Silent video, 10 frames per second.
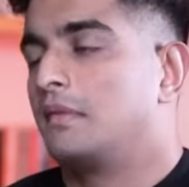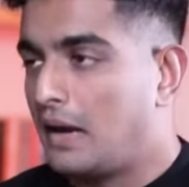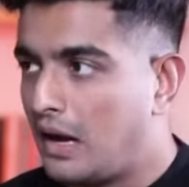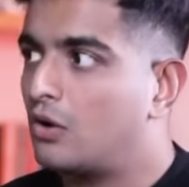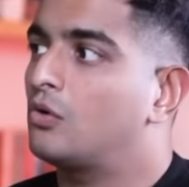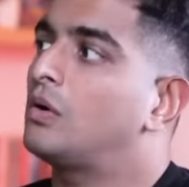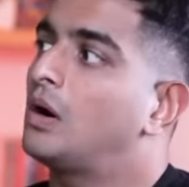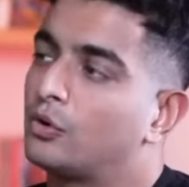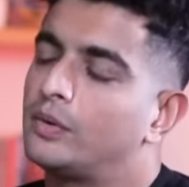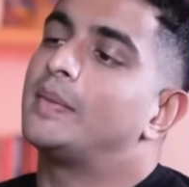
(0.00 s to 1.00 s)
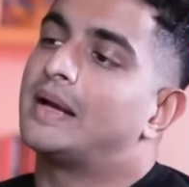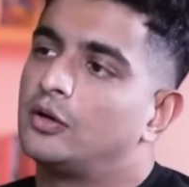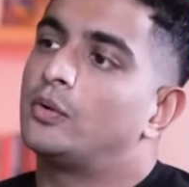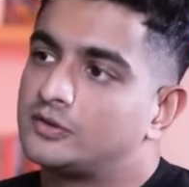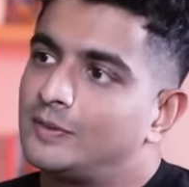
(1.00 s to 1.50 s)
Now, how do we
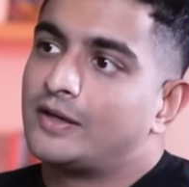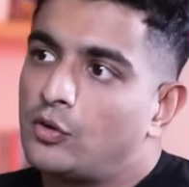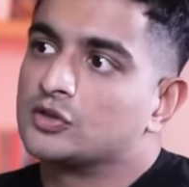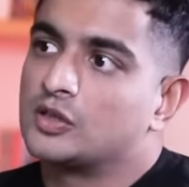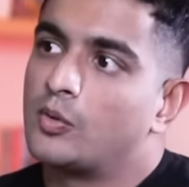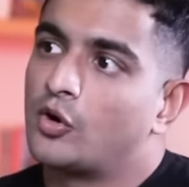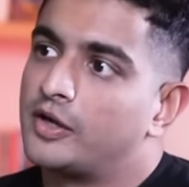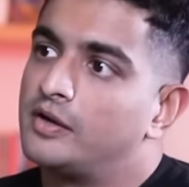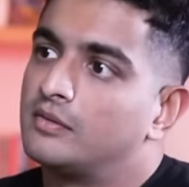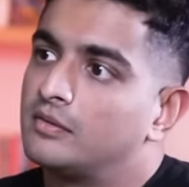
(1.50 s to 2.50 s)
begin to explain causal body?